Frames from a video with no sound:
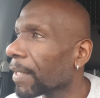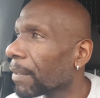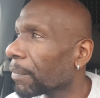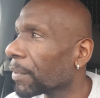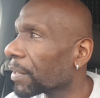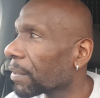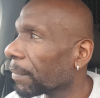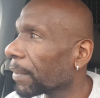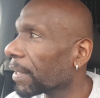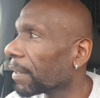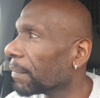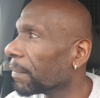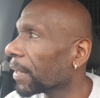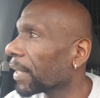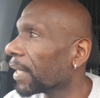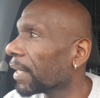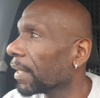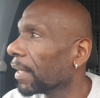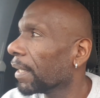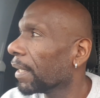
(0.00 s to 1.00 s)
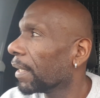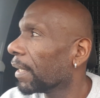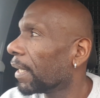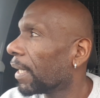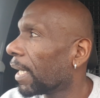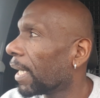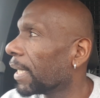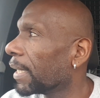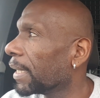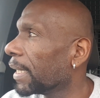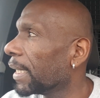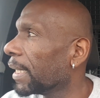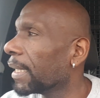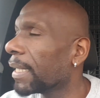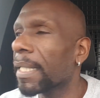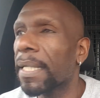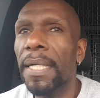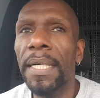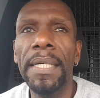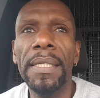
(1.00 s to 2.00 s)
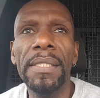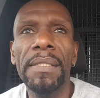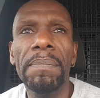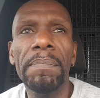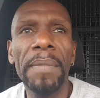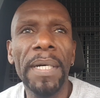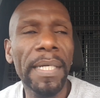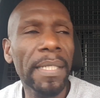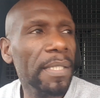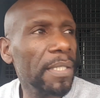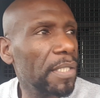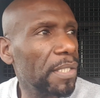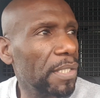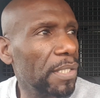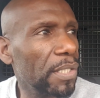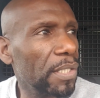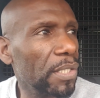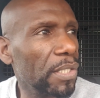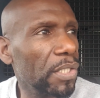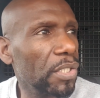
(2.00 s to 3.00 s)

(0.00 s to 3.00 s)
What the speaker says: what's the word I'm looking? I need as much...